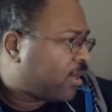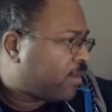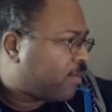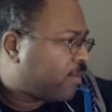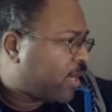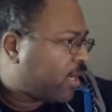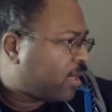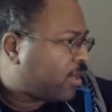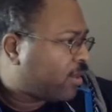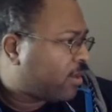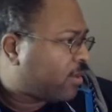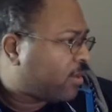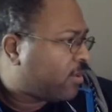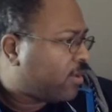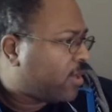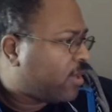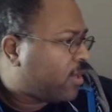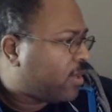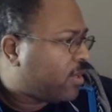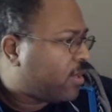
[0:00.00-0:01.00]
I mean, they're
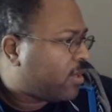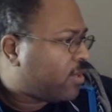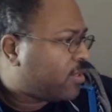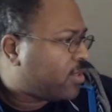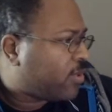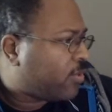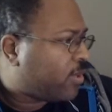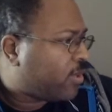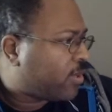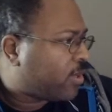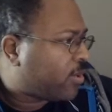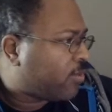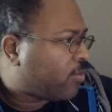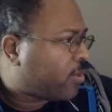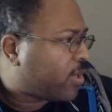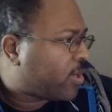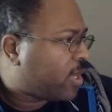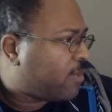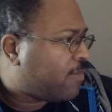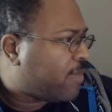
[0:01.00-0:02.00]
doing their
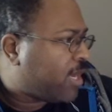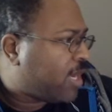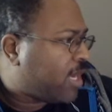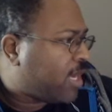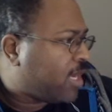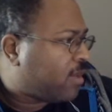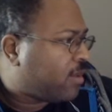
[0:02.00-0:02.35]
rookie mini